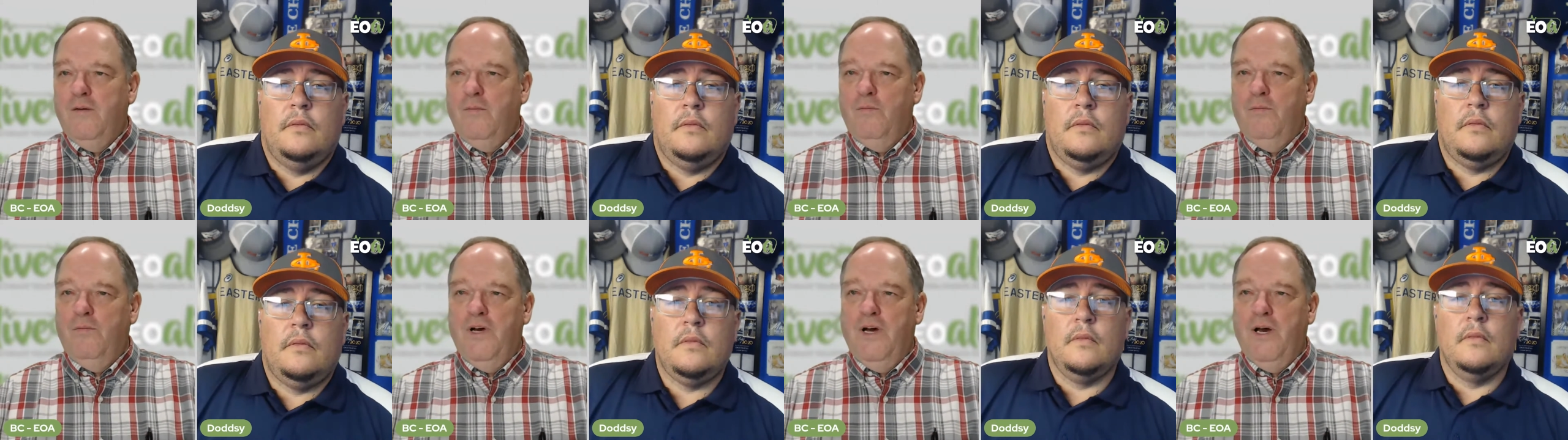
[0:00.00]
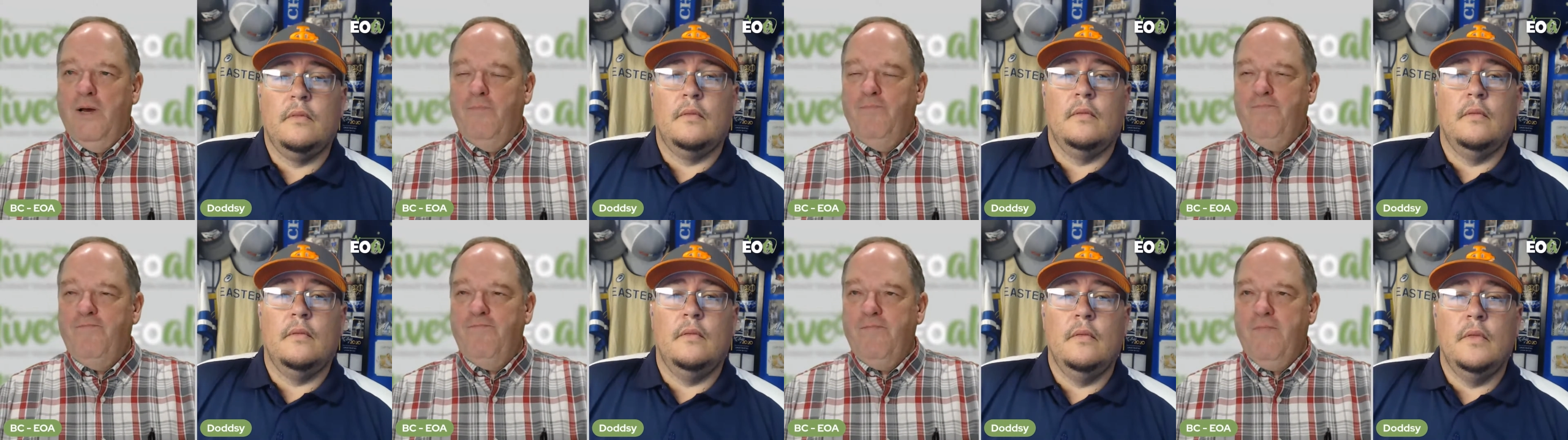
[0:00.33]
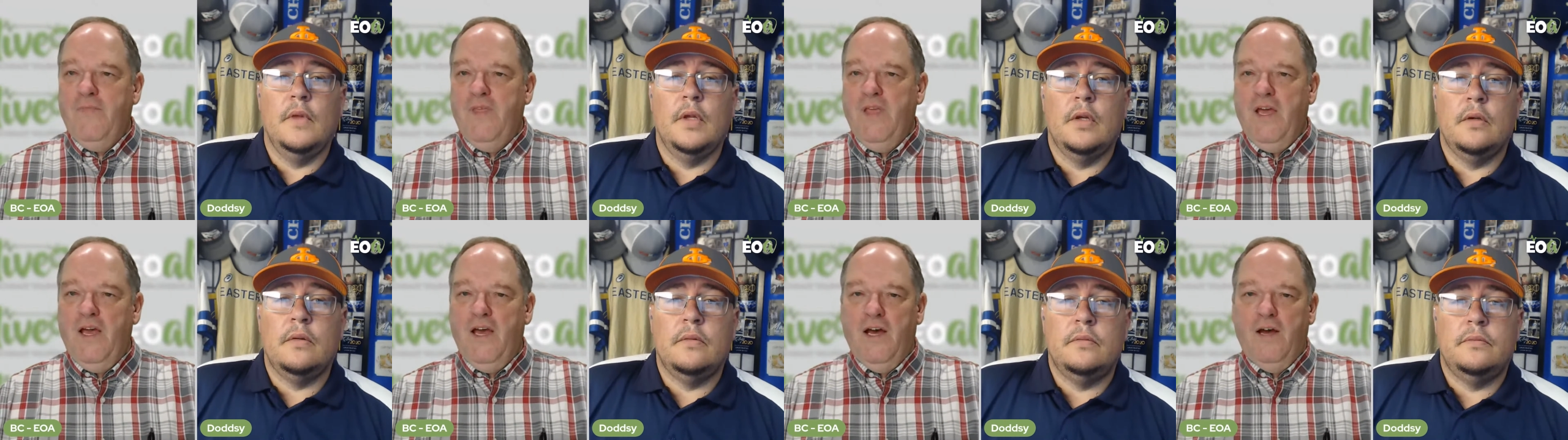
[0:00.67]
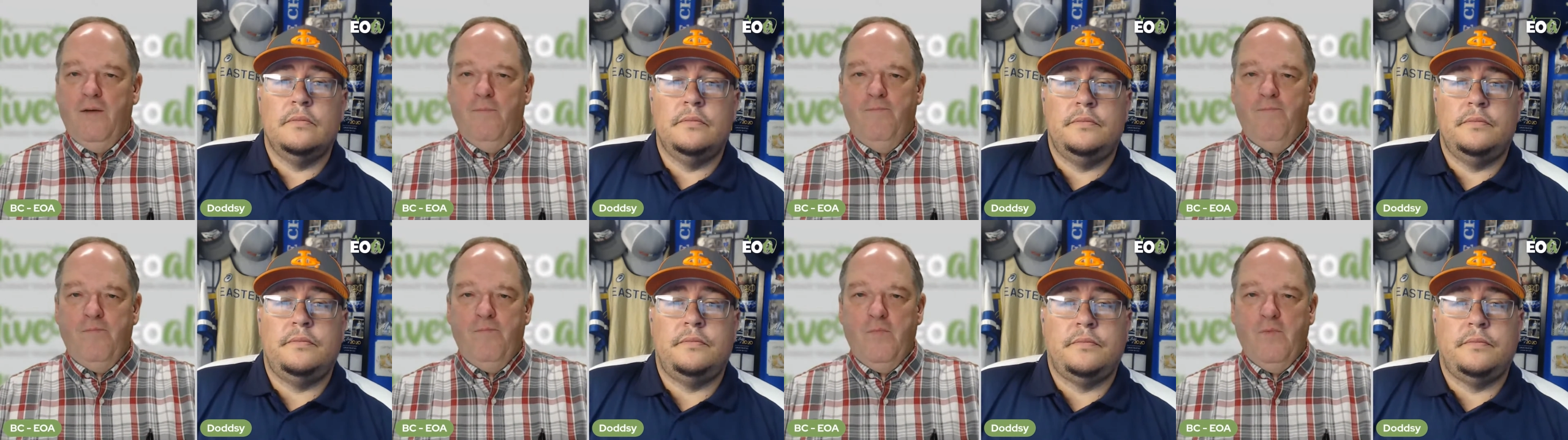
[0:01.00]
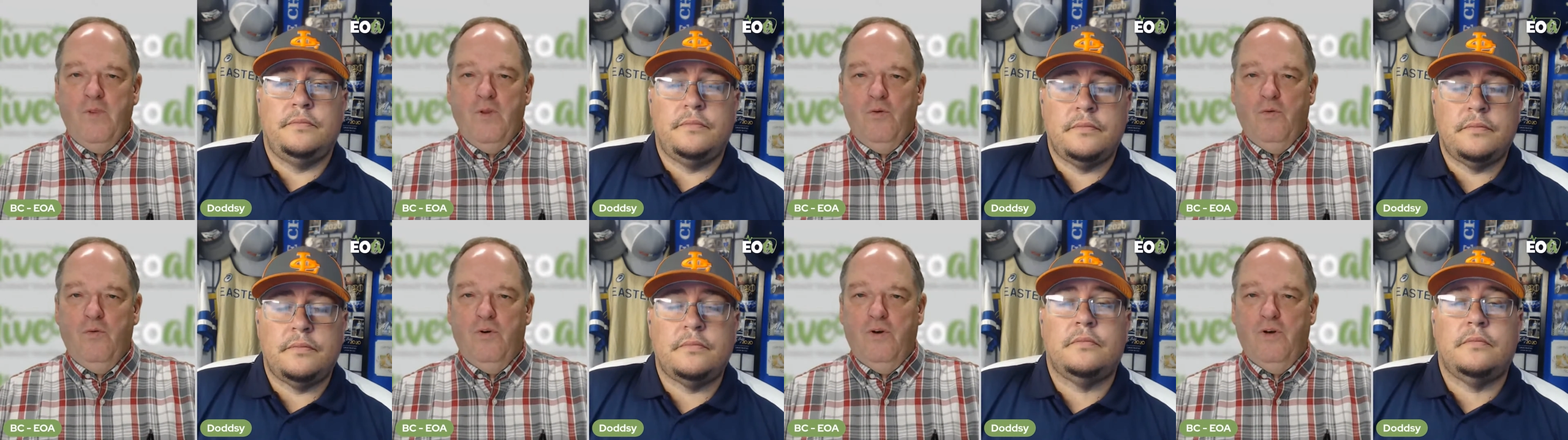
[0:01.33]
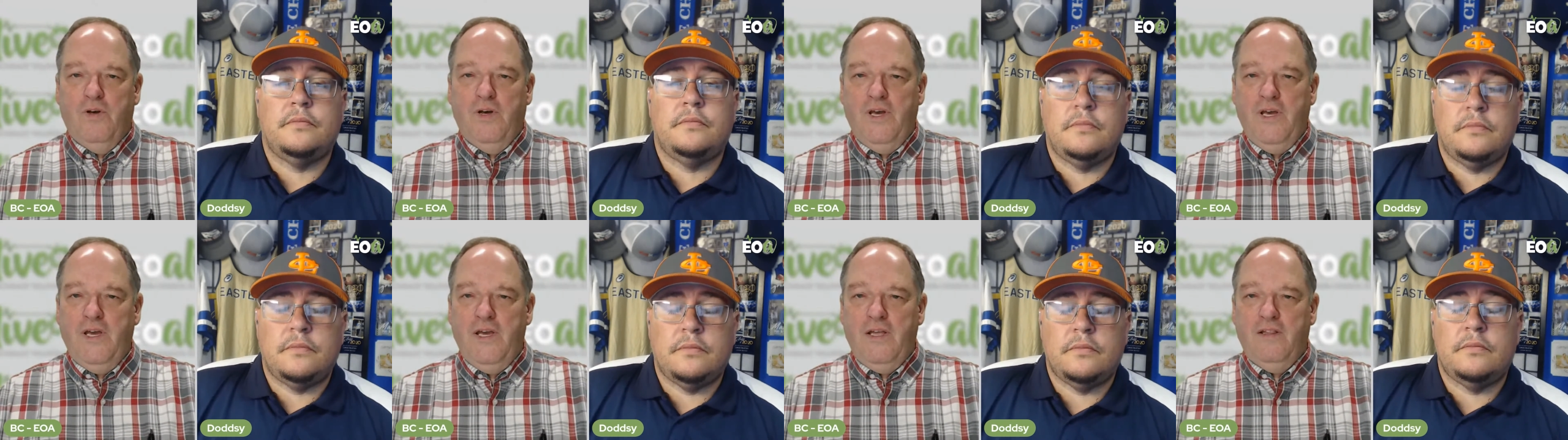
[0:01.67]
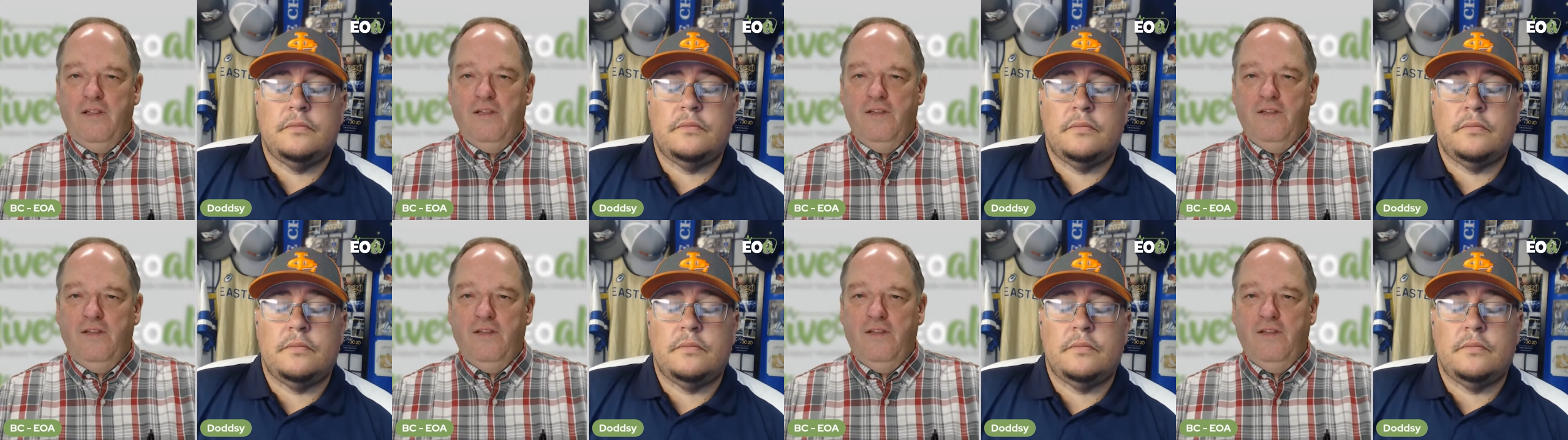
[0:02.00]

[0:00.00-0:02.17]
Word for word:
Speaker 1: But yeah. Well, hey,